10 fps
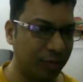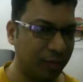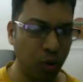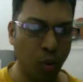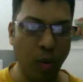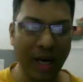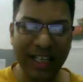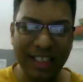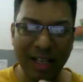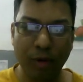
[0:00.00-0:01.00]
So what are
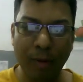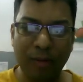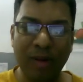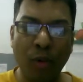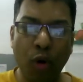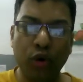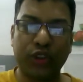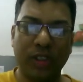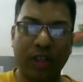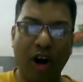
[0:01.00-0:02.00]
the probable
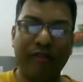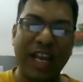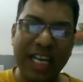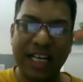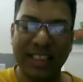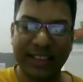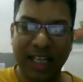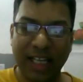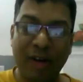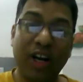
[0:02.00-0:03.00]
modes of failures
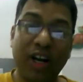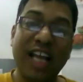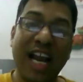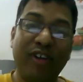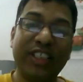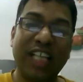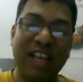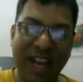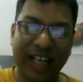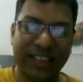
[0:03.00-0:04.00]
and what are the adverse
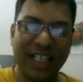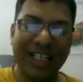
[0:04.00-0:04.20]
effects?